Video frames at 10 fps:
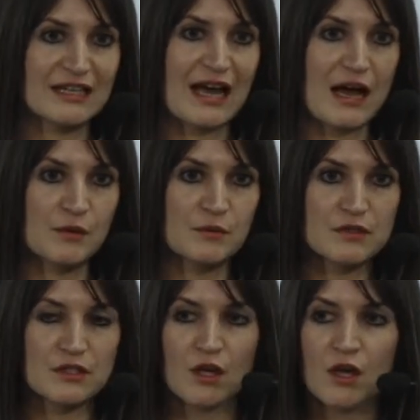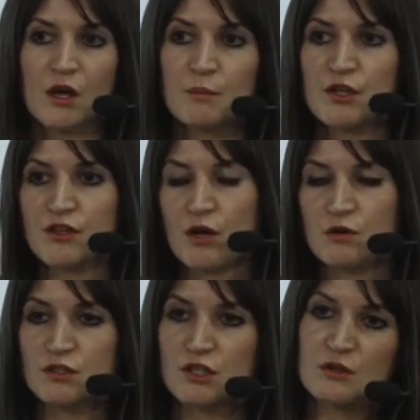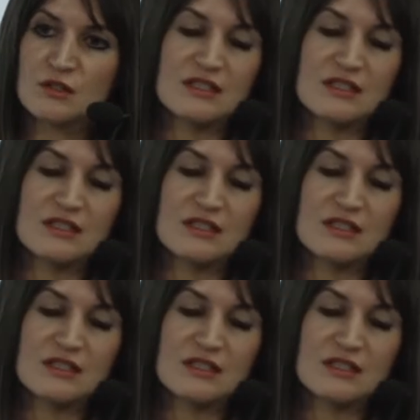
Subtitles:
accounts, but those you could